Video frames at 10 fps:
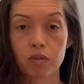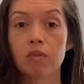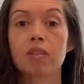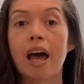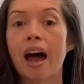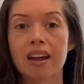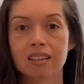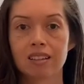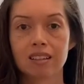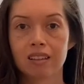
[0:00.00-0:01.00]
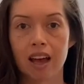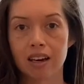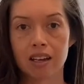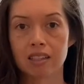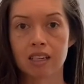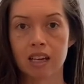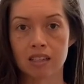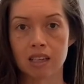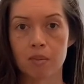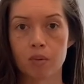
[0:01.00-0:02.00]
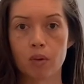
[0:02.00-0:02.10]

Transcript: that as an example,